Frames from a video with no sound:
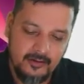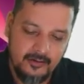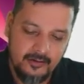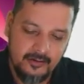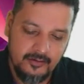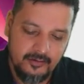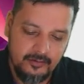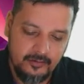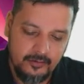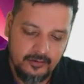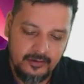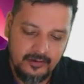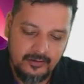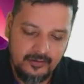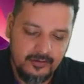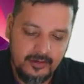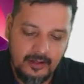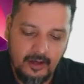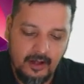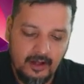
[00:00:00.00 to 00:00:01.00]
So this
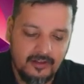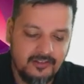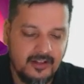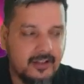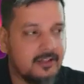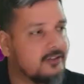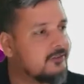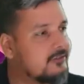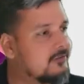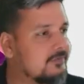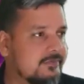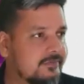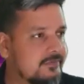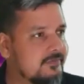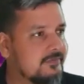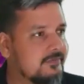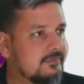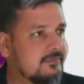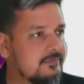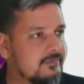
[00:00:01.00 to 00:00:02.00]
is illogical.
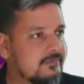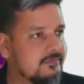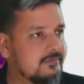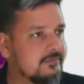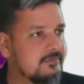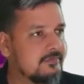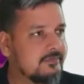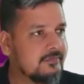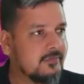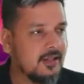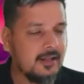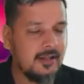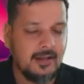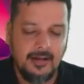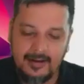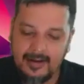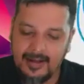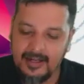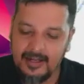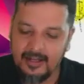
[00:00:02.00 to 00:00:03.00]

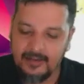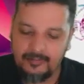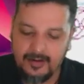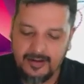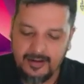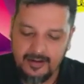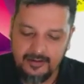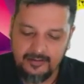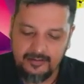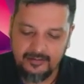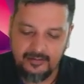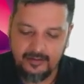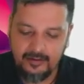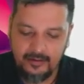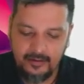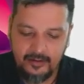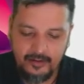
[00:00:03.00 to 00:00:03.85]
Likewise,